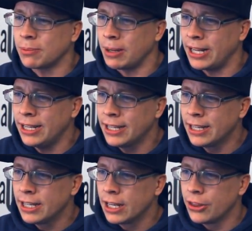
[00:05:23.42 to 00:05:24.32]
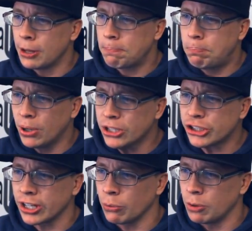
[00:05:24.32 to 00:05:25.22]
to me that
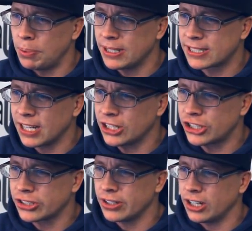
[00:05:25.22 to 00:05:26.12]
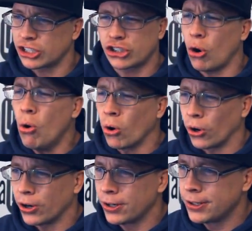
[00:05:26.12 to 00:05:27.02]
pushing would be such a
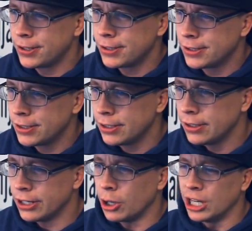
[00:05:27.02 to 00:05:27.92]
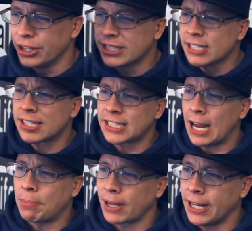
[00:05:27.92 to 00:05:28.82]
chore. You know what? This is the
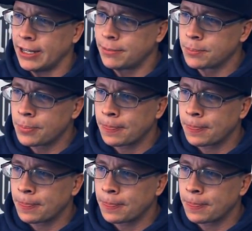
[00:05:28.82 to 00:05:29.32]
type of kid